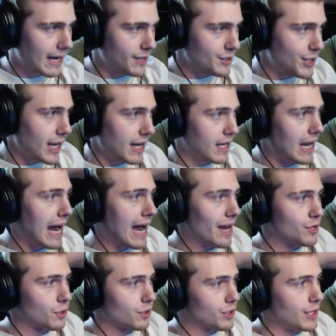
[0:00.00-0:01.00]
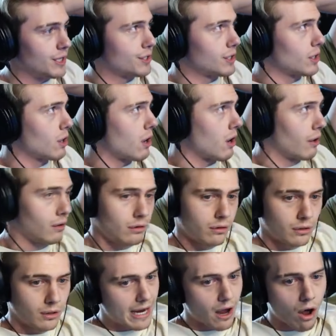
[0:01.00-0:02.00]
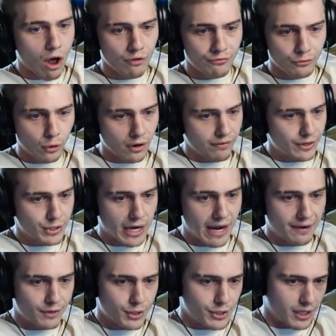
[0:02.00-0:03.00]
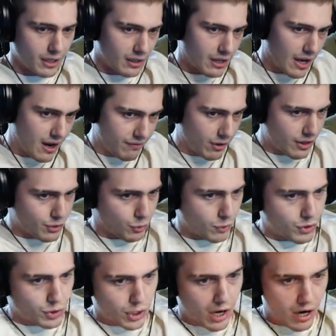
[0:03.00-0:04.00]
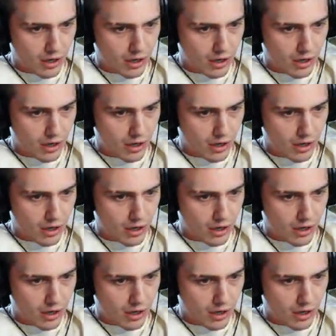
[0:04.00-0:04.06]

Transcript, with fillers: can't take casualties at all. Like we, all yep. four of us have to stay alive or else we're